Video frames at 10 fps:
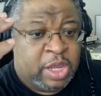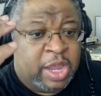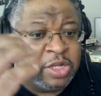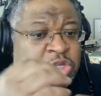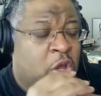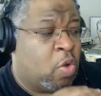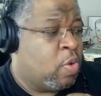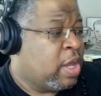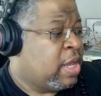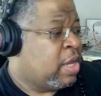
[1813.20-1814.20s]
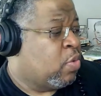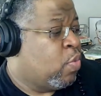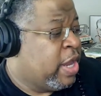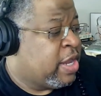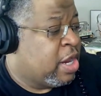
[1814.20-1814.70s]
And so
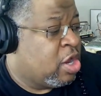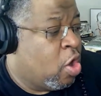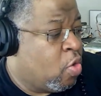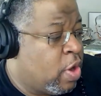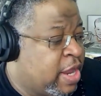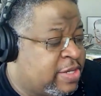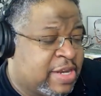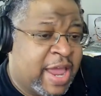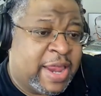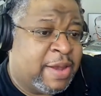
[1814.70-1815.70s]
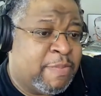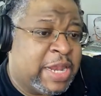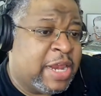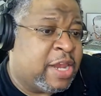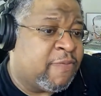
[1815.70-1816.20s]
we can go into that in
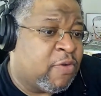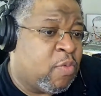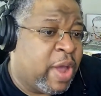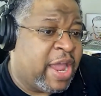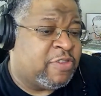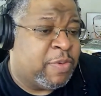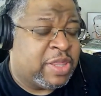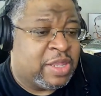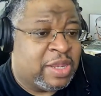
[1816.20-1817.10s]
many different ways, but